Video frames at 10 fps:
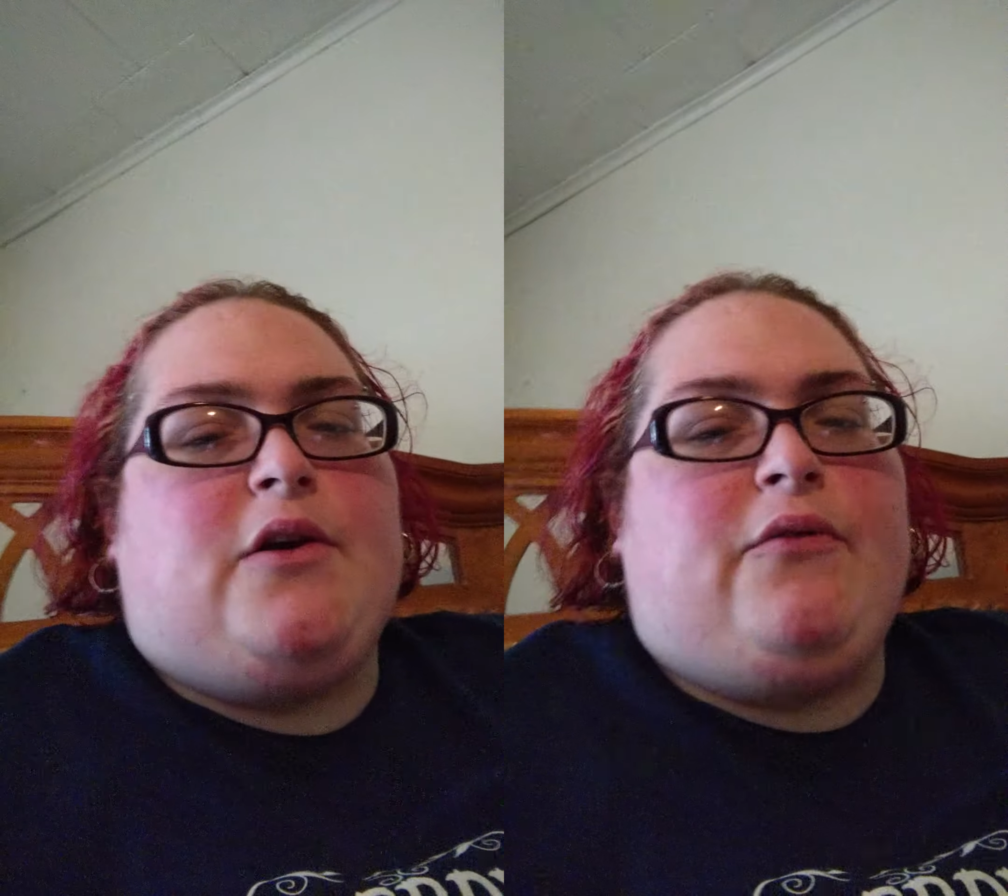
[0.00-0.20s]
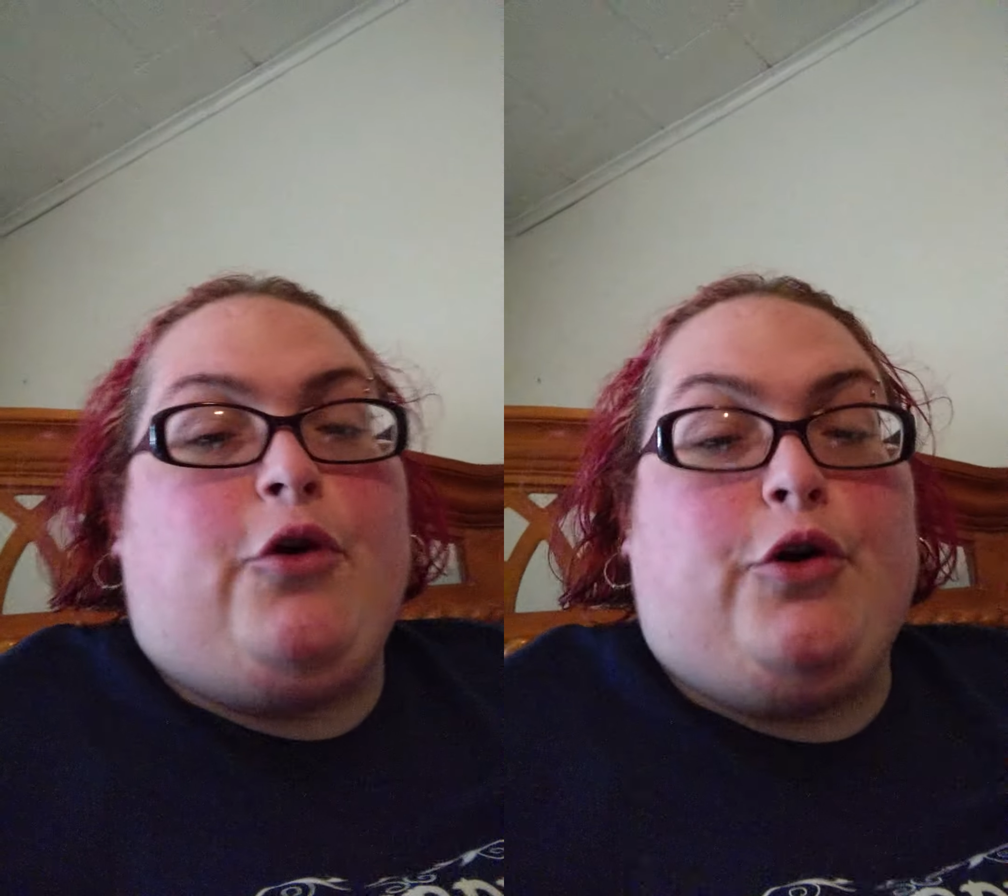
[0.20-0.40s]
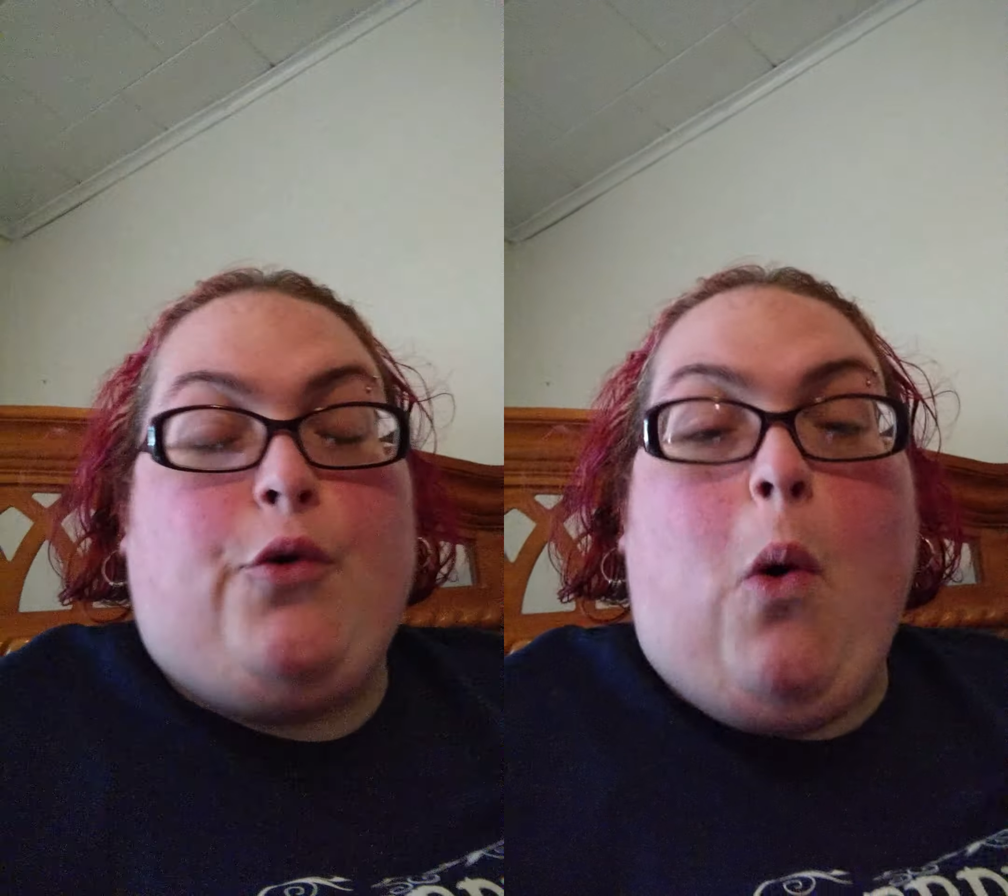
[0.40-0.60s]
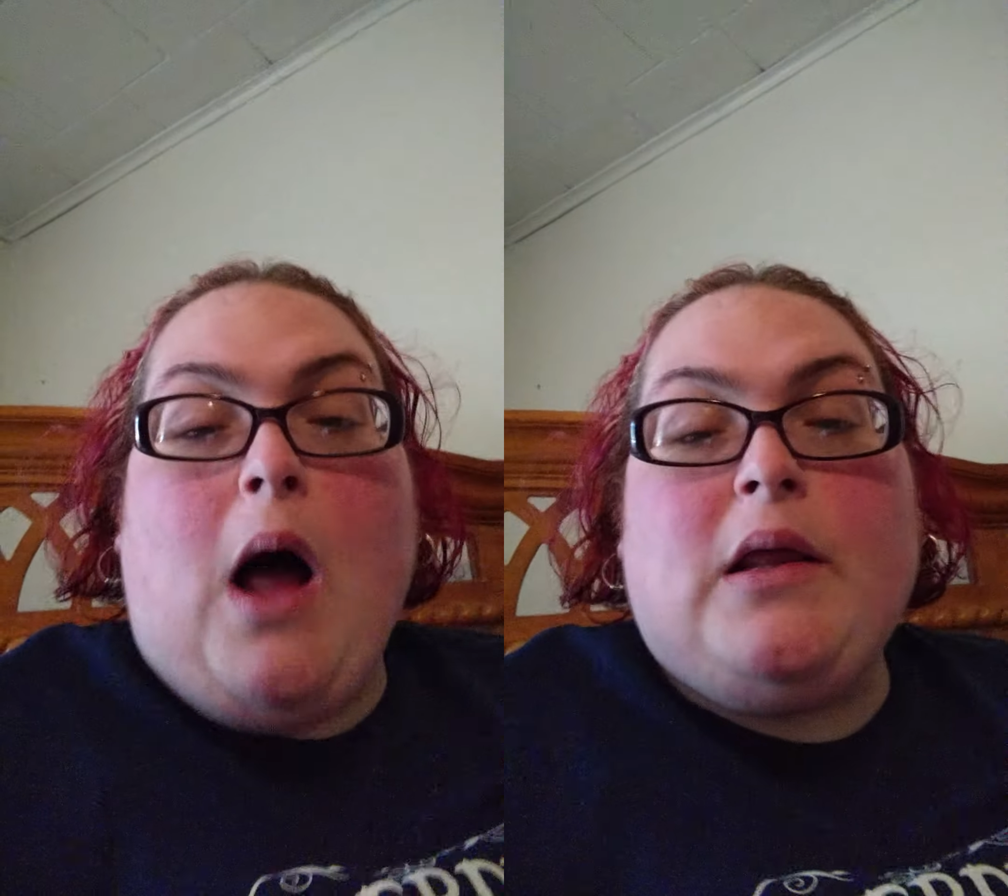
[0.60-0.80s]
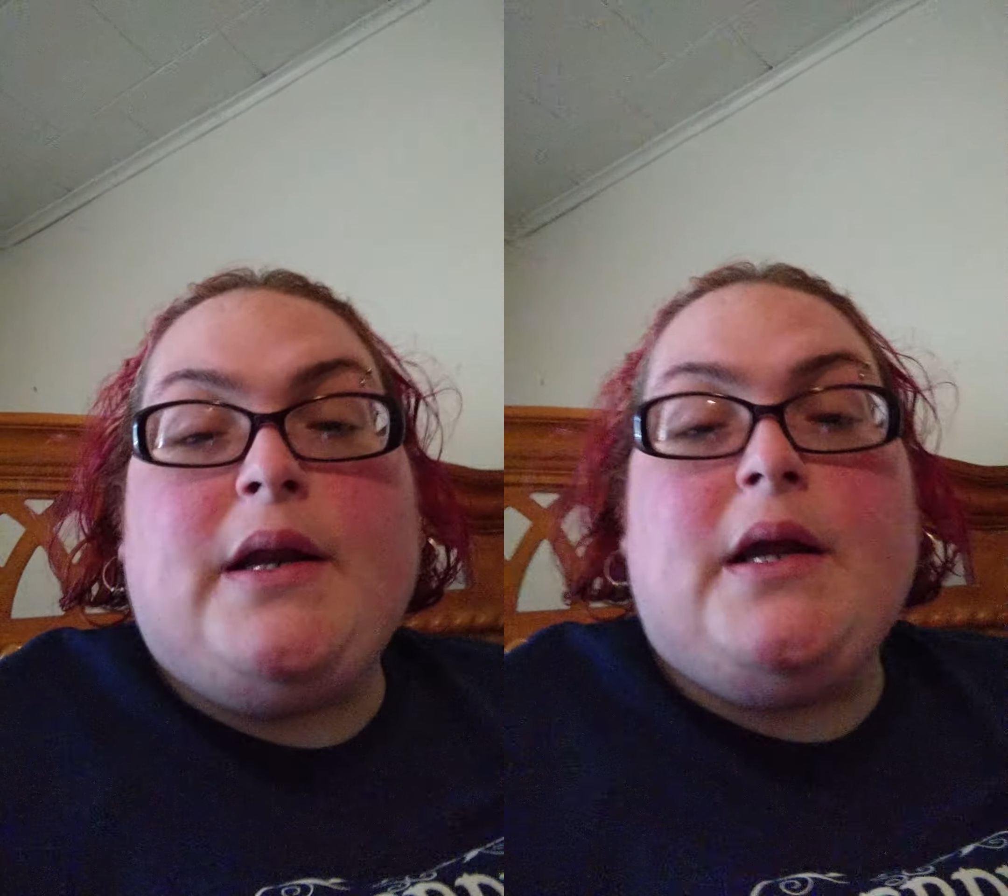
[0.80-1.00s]
of good
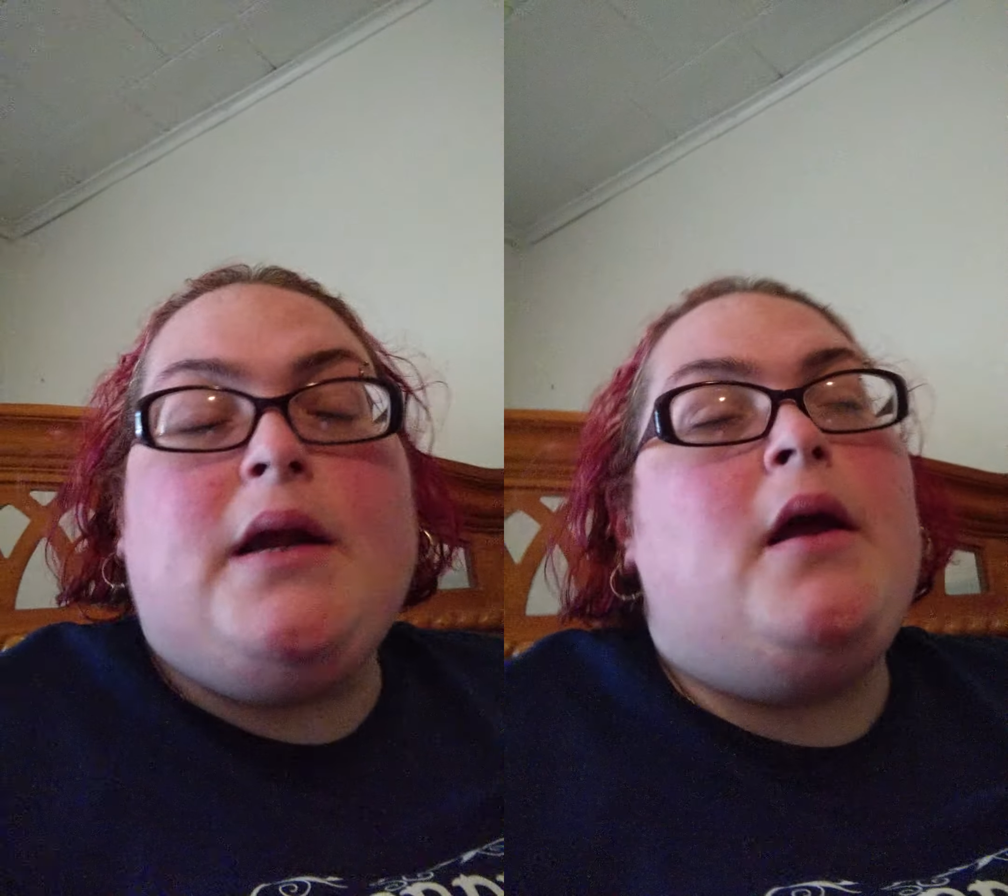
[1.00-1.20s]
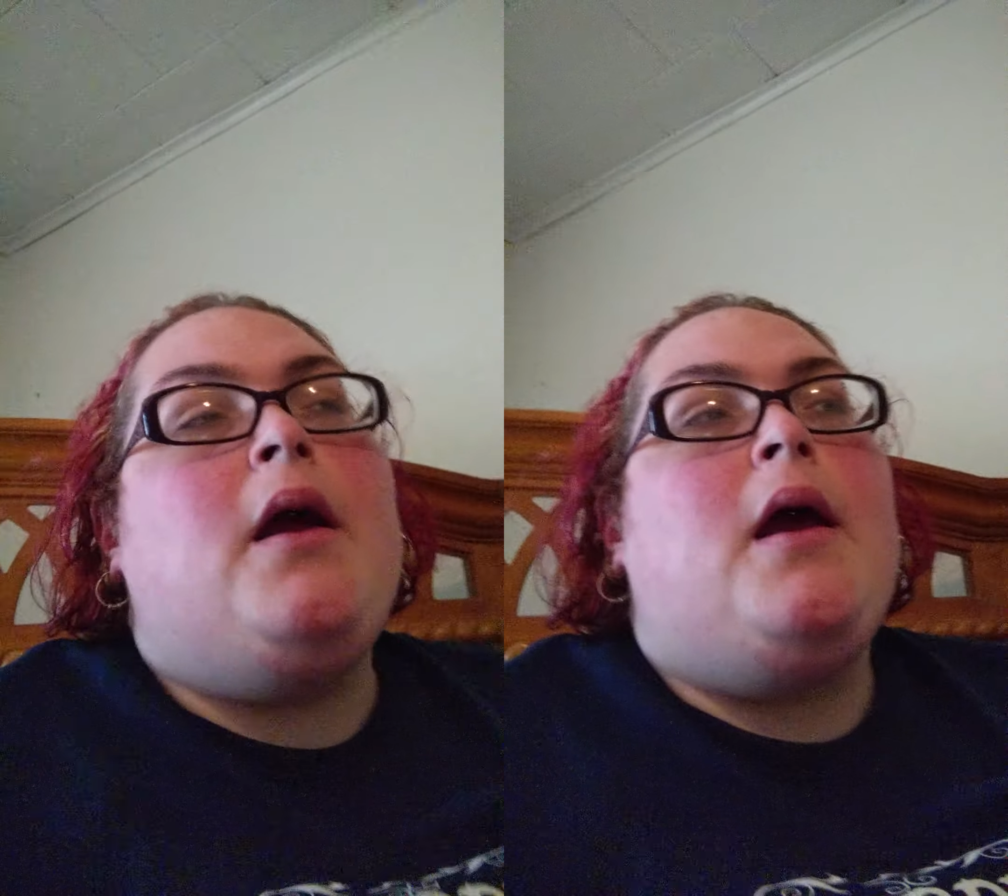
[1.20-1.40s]
quality.